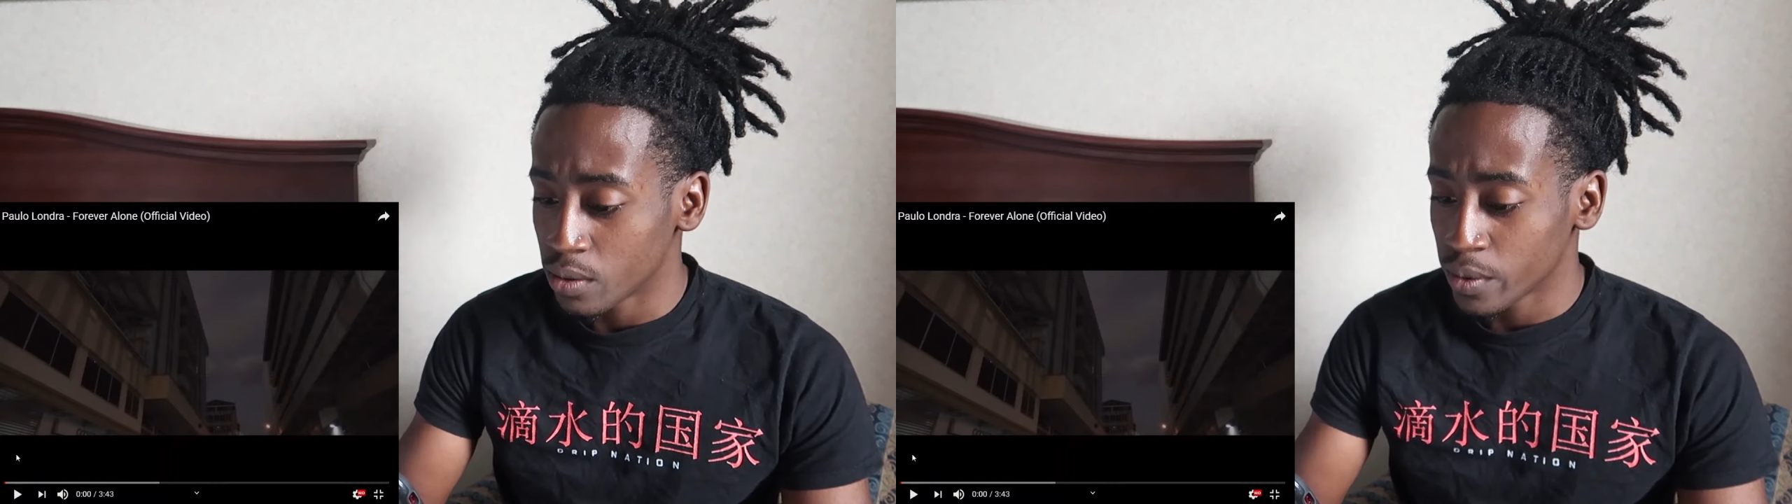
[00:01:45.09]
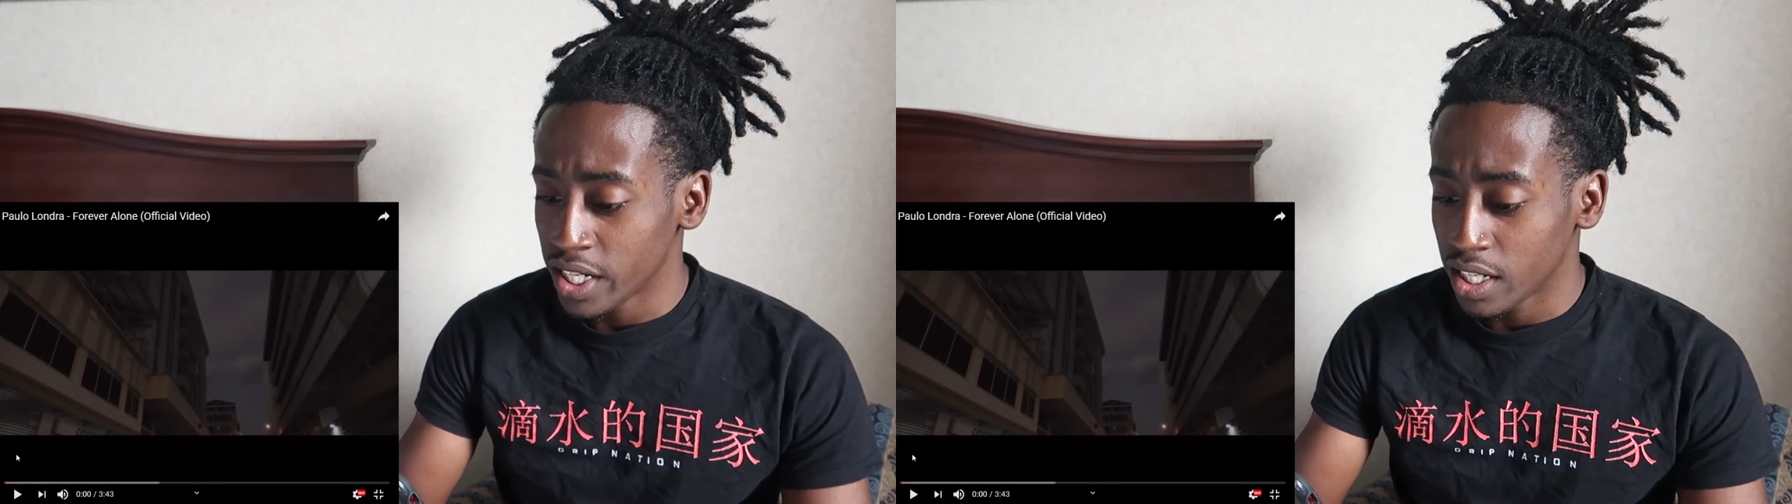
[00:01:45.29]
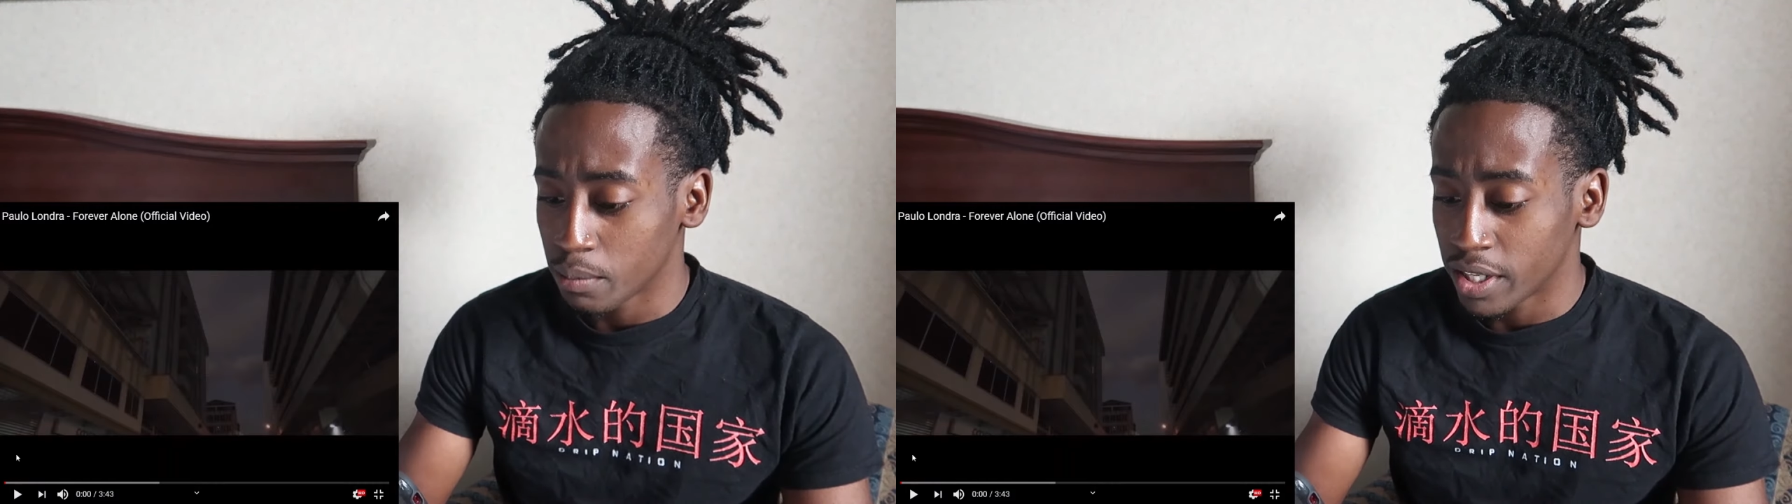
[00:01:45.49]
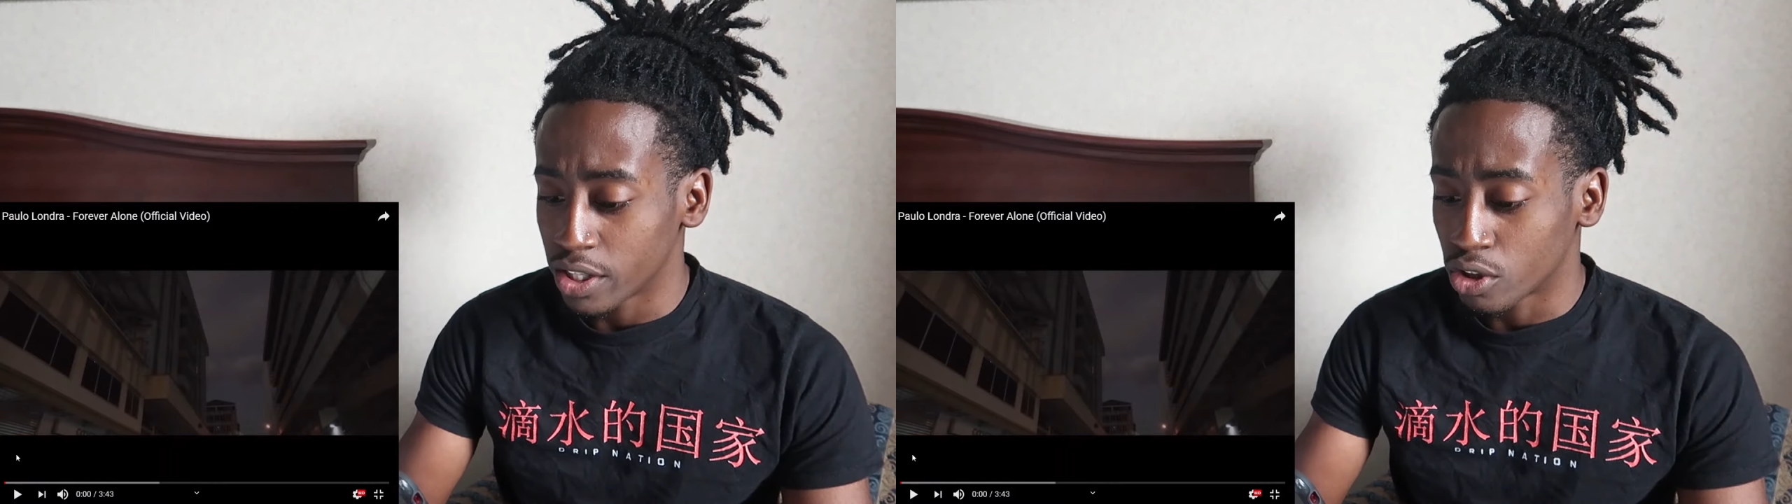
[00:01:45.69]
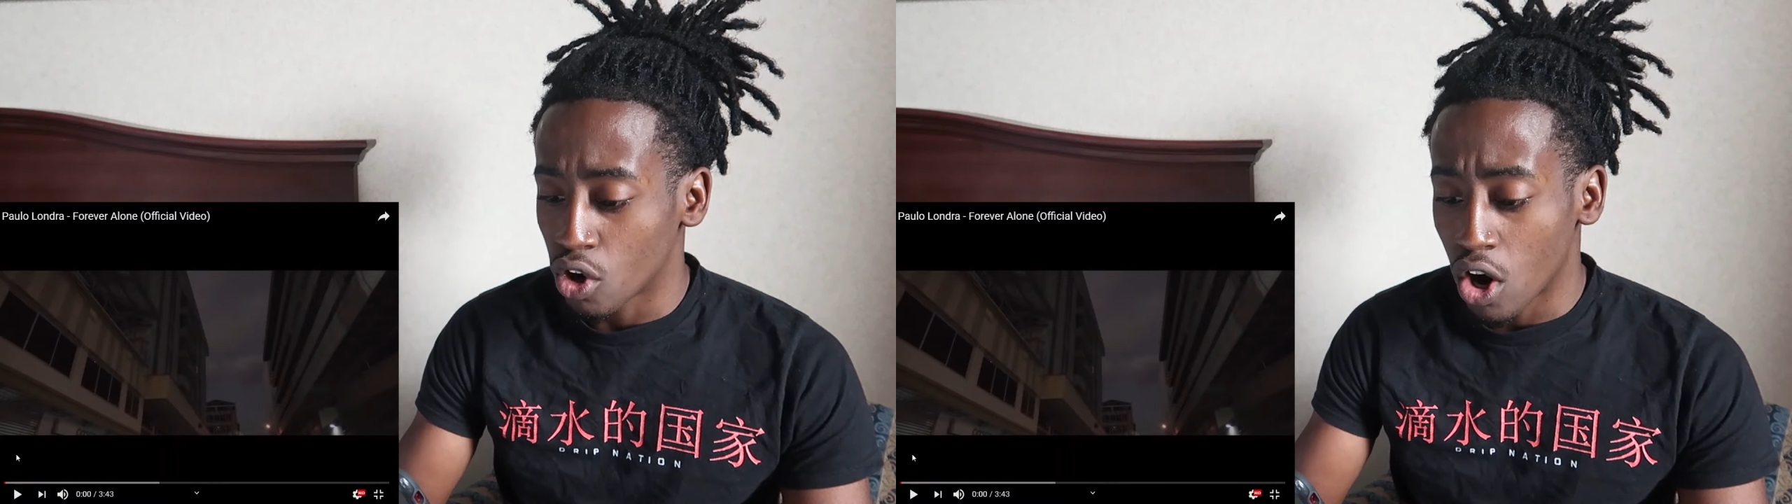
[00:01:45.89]
to read it, but
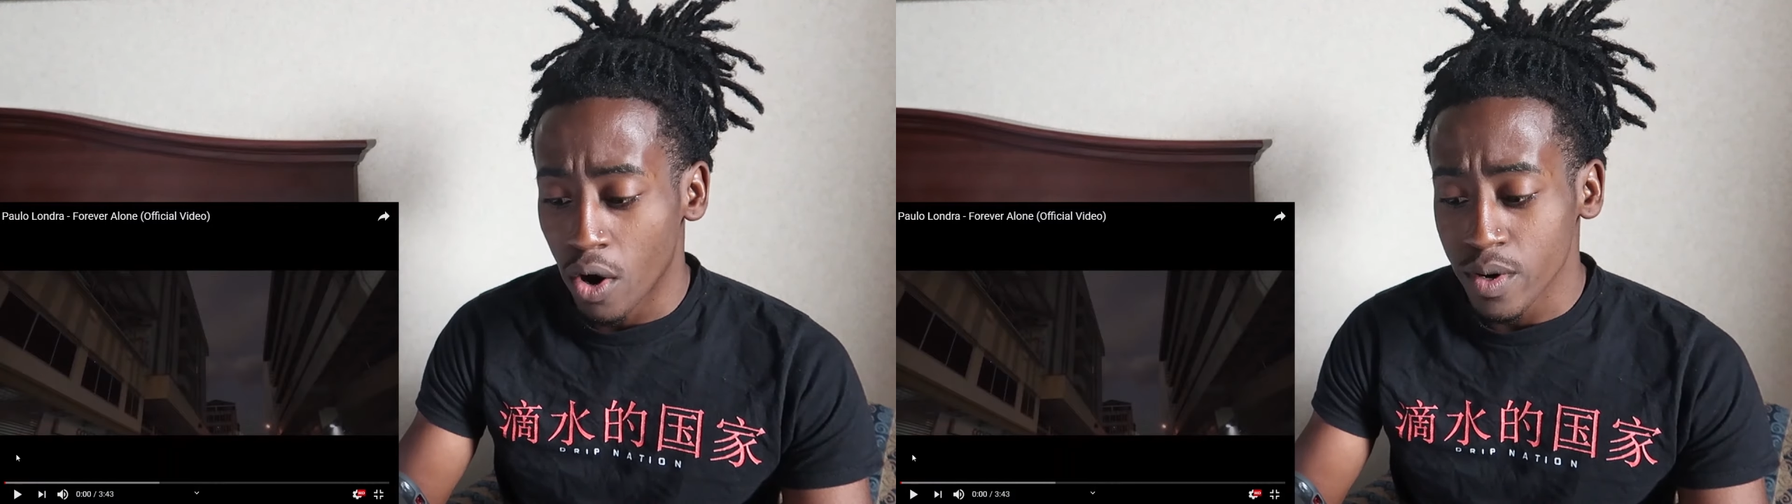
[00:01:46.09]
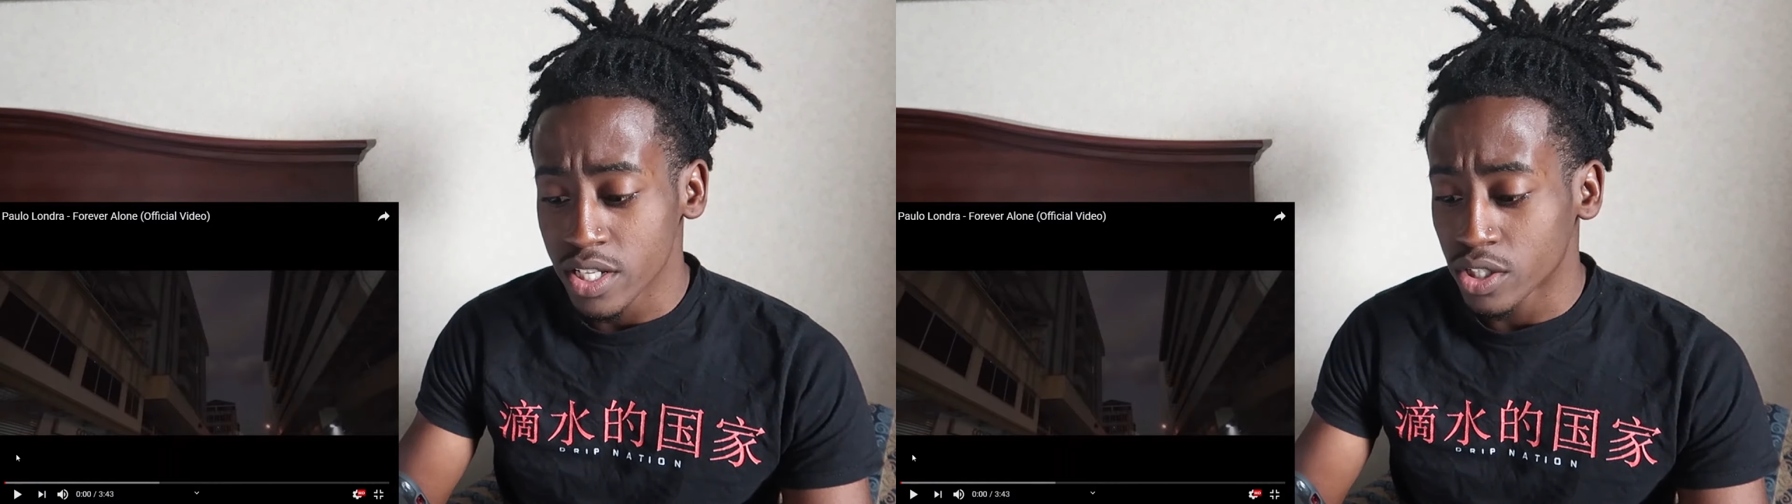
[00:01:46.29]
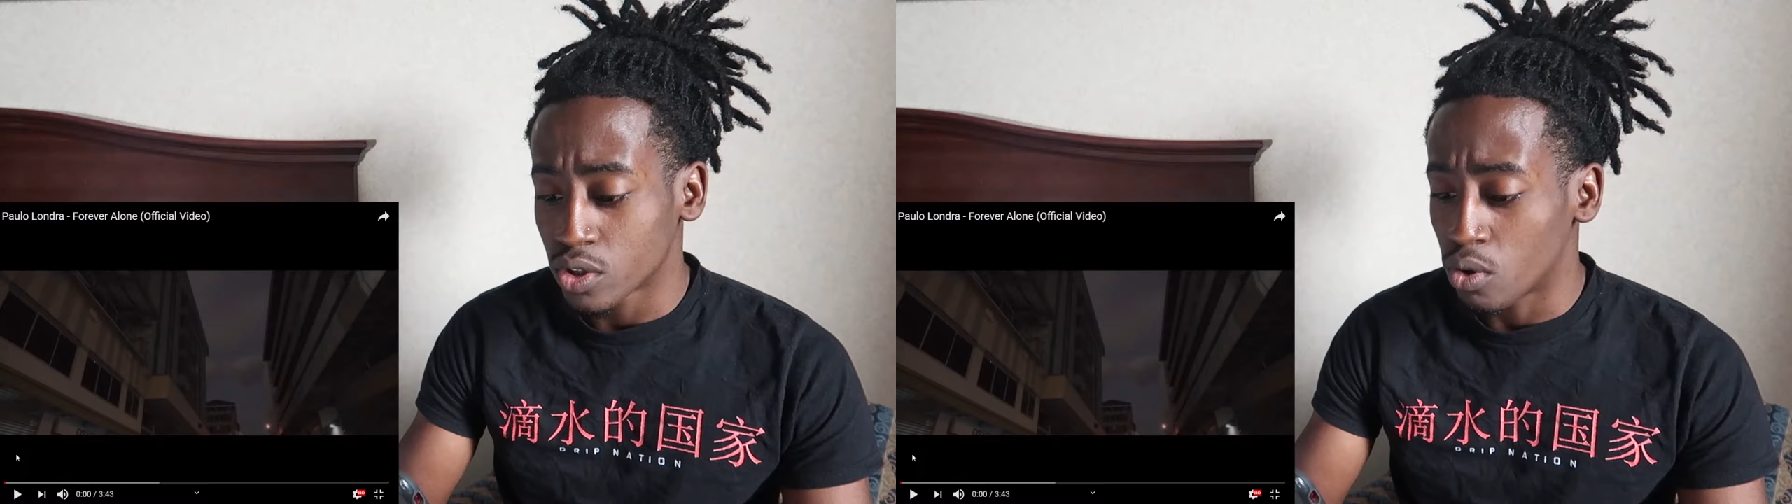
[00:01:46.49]
the chorus,